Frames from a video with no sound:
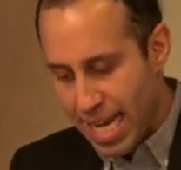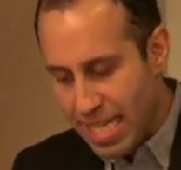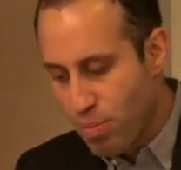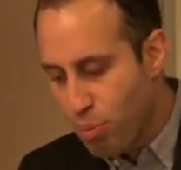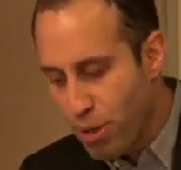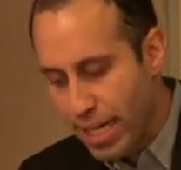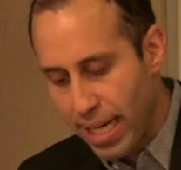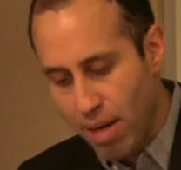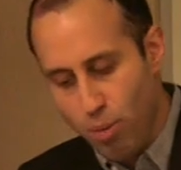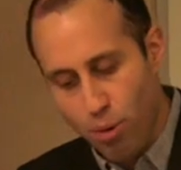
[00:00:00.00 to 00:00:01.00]
his
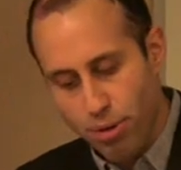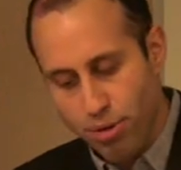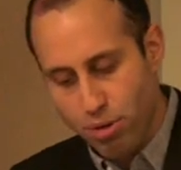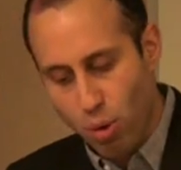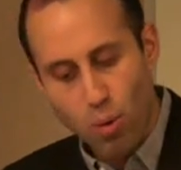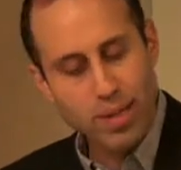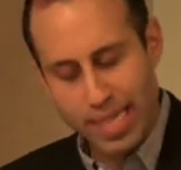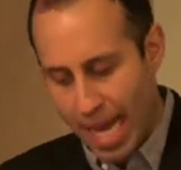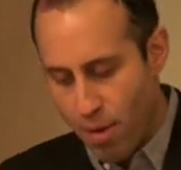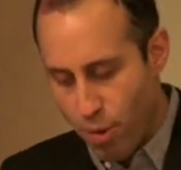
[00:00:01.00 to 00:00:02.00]
brick and mortar
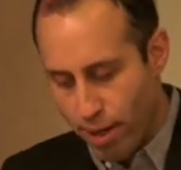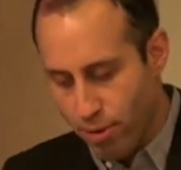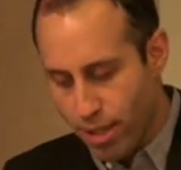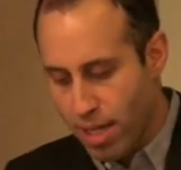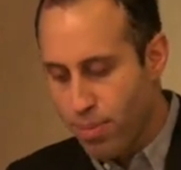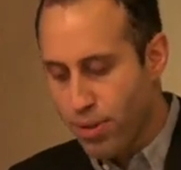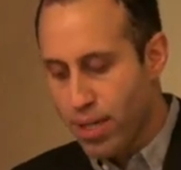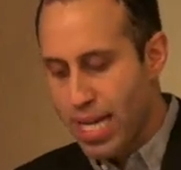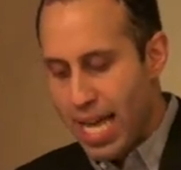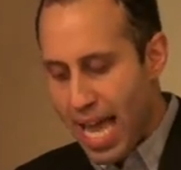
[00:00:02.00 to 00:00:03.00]
stores and record label,
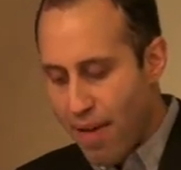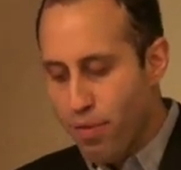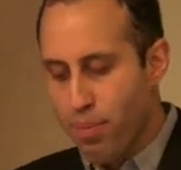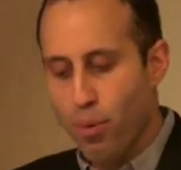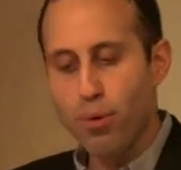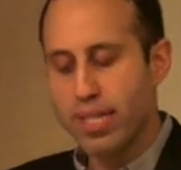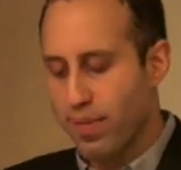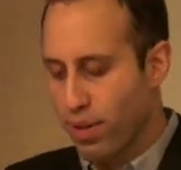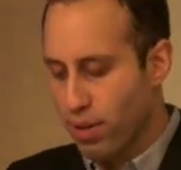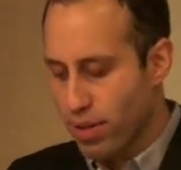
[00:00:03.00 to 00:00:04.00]
ever more
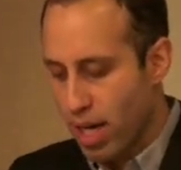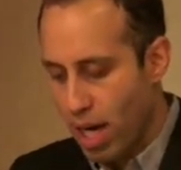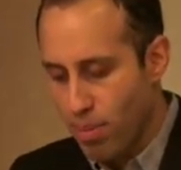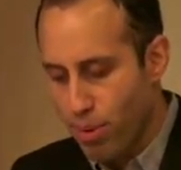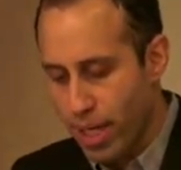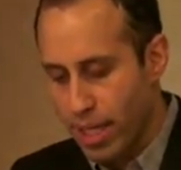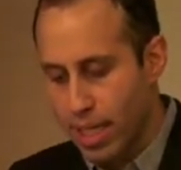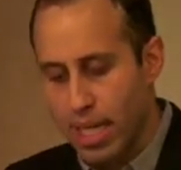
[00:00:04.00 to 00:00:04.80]
difficult to operate.